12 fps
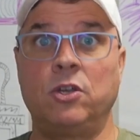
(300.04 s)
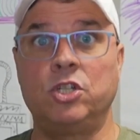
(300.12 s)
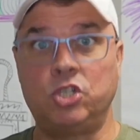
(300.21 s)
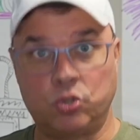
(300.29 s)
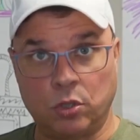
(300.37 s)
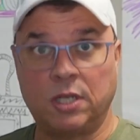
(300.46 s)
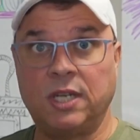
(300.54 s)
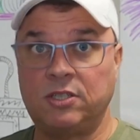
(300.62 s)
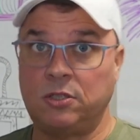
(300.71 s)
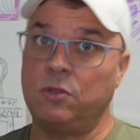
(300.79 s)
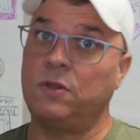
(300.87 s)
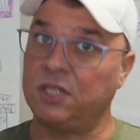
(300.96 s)
shortcuts
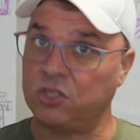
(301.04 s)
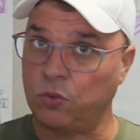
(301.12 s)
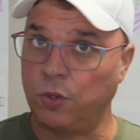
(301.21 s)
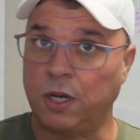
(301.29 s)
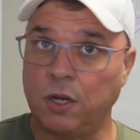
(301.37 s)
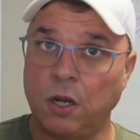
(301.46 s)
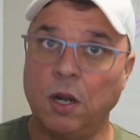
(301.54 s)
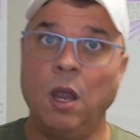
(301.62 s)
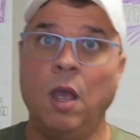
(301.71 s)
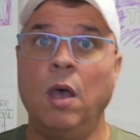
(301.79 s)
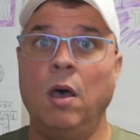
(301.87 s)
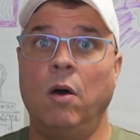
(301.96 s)
to do things quicker,
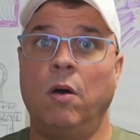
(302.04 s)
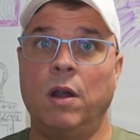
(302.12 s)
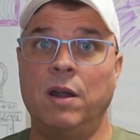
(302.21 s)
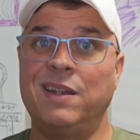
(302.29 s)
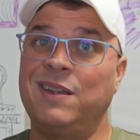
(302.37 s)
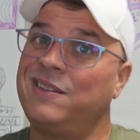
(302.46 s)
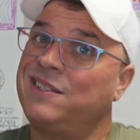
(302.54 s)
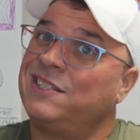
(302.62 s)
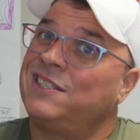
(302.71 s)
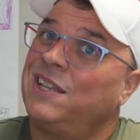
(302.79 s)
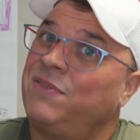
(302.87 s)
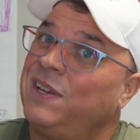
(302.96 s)
or it's the
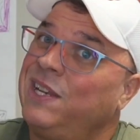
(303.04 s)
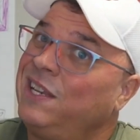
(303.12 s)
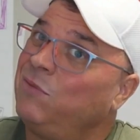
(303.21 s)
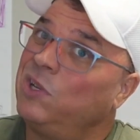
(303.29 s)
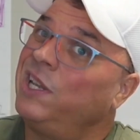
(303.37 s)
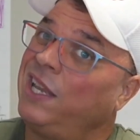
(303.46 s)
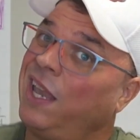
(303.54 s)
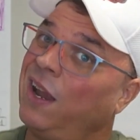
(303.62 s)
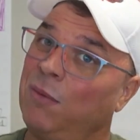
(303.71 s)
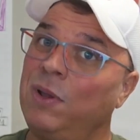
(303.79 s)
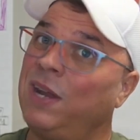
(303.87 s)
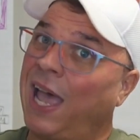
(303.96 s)
stuff I didn't really care
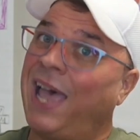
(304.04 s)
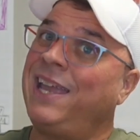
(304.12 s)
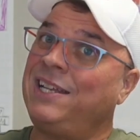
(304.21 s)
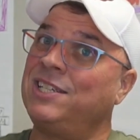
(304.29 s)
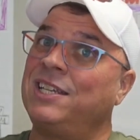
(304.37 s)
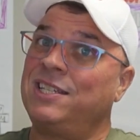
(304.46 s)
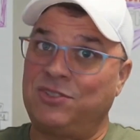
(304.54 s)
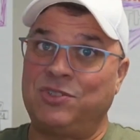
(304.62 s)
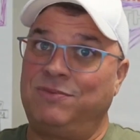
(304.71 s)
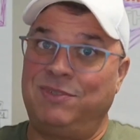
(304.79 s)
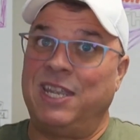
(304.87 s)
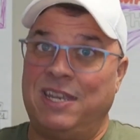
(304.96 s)
about, I just
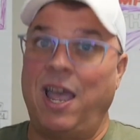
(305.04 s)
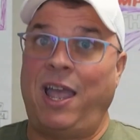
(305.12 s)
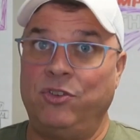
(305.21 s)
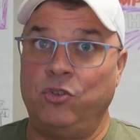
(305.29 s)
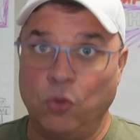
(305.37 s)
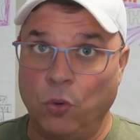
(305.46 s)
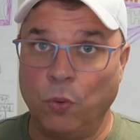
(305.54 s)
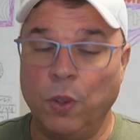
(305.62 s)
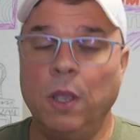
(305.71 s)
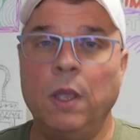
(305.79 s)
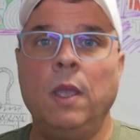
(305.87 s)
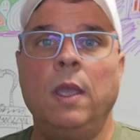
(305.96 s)
did not do.
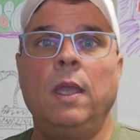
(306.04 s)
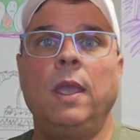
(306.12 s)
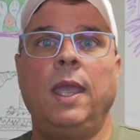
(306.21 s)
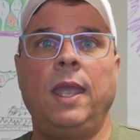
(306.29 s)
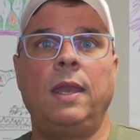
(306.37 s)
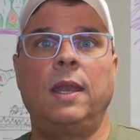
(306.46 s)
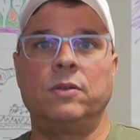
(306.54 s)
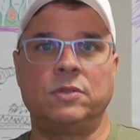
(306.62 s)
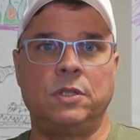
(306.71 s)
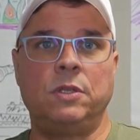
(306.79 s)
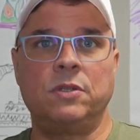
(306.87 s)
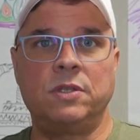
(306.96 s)
And I was
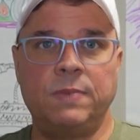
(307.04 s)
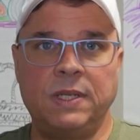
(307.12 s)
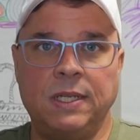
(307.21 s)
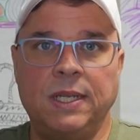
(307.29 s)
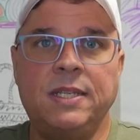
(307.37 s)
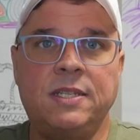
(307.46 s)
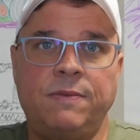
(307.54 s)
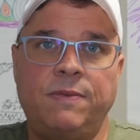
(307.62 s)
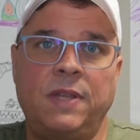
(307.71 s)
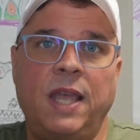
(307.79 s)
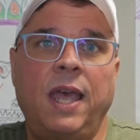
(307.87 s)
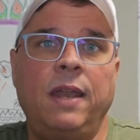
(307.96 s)
accused of being lazy for
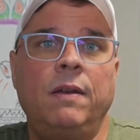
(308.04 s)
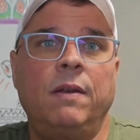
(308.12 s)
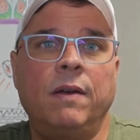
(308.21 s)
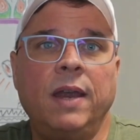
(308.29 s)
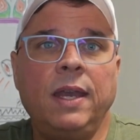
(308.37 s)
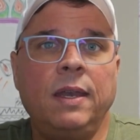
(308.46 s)
that. All right.